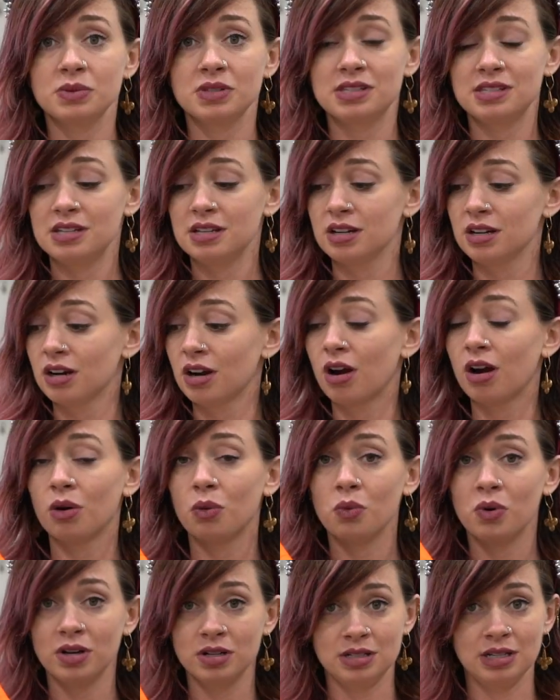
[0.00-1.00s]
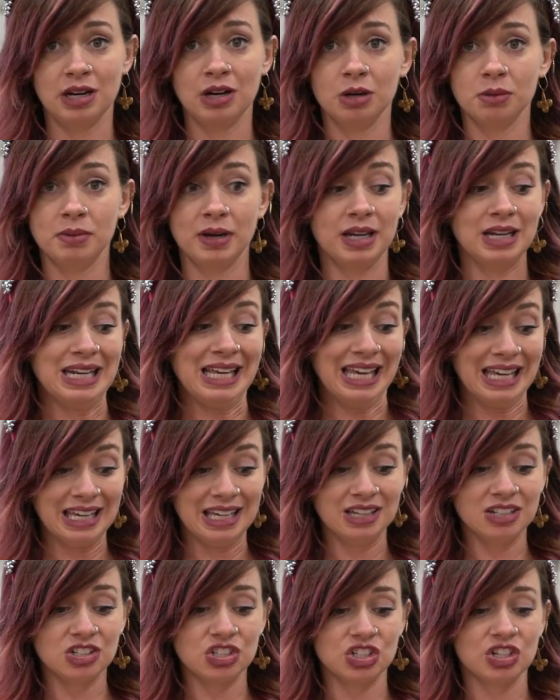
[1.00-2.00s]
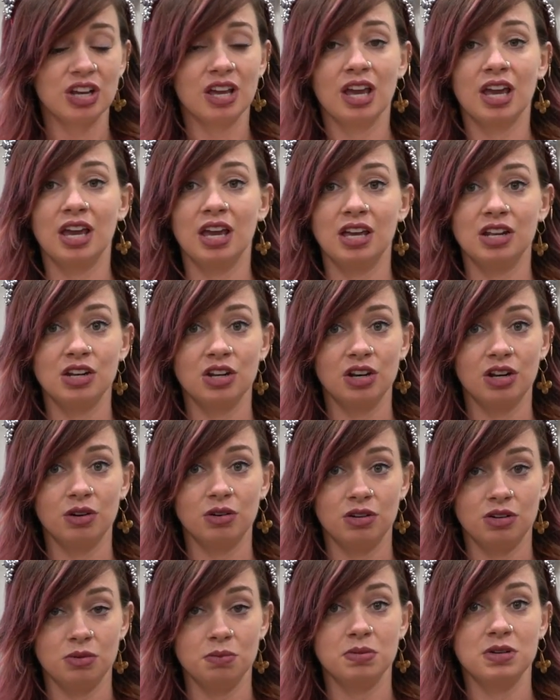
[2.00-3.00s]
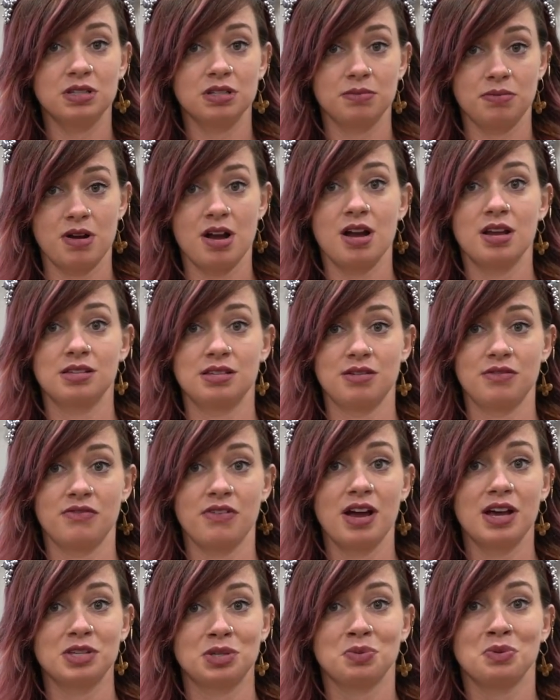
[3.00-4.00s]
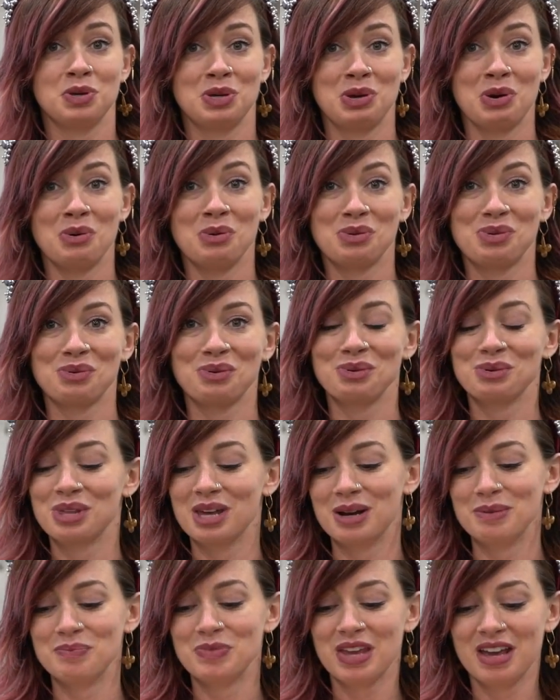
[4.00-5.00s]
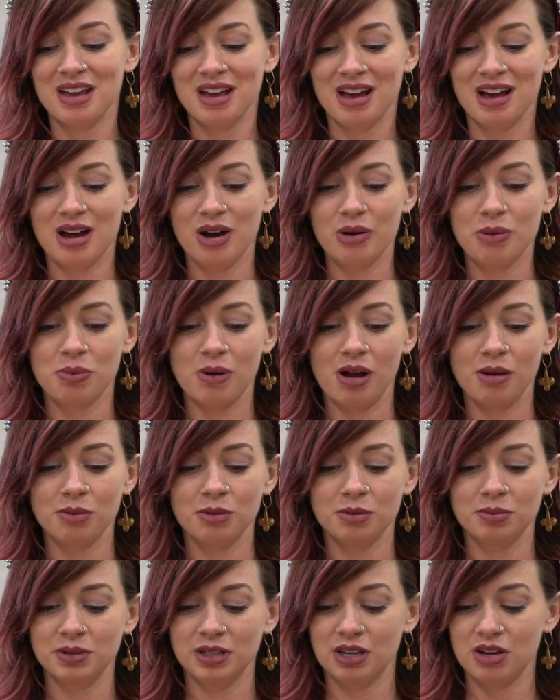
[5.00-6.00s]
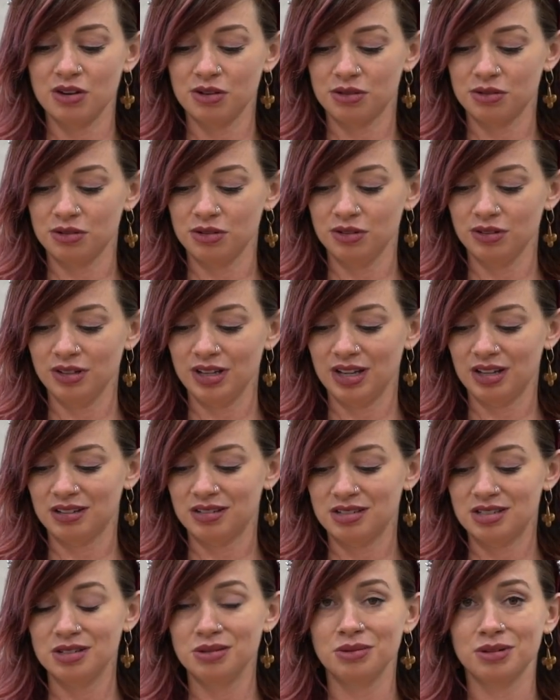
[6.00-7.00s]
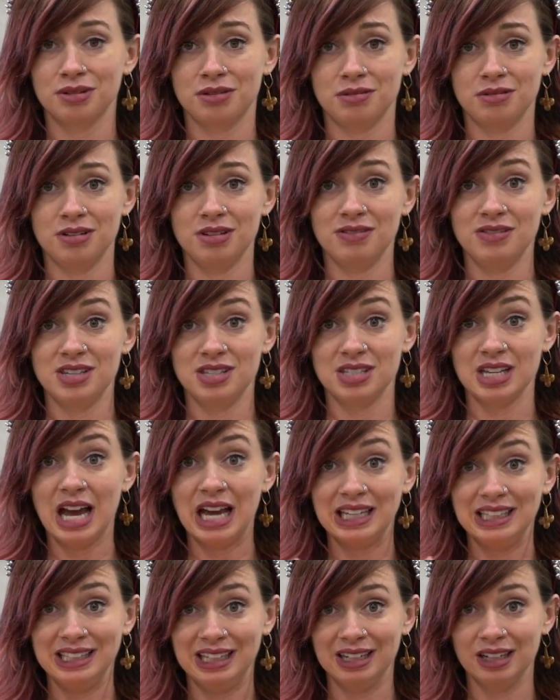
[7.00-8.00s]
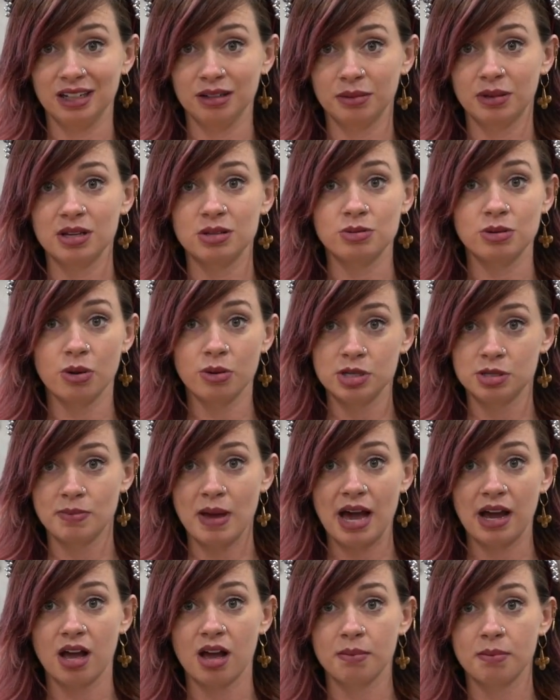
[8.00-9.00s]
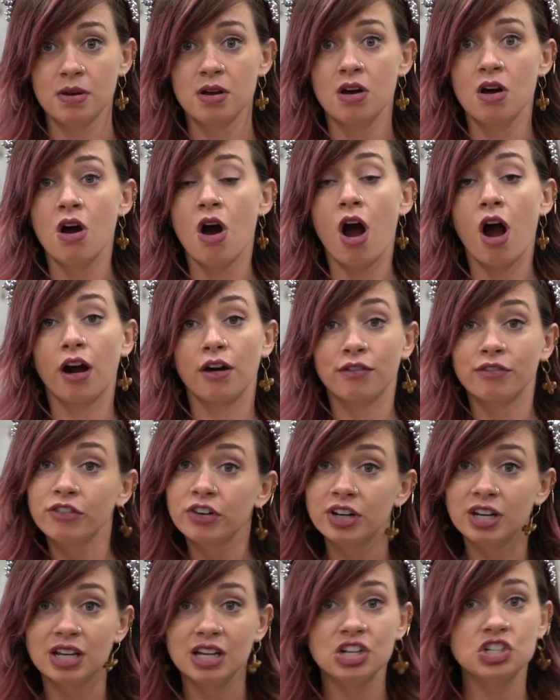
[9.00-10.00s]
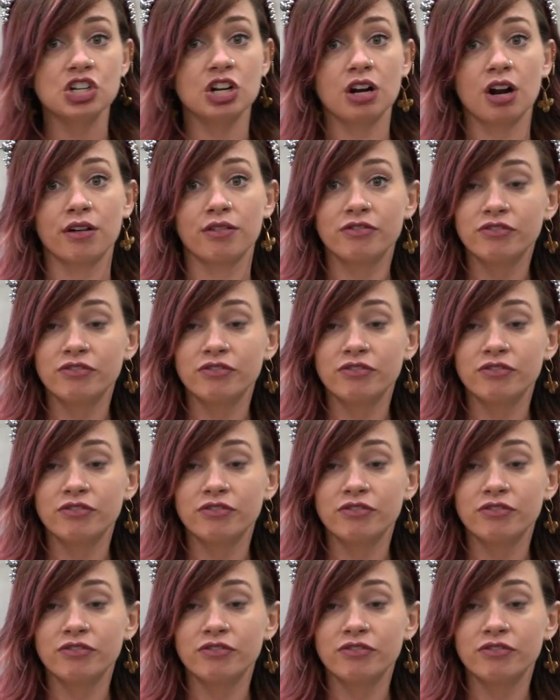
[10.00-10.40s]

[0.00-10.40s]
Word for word: ones here are 1 terabyte each, and you'd be surprised how fast we go through them. We probably go through like 2 or 3 of these a year because we always back up our footage and our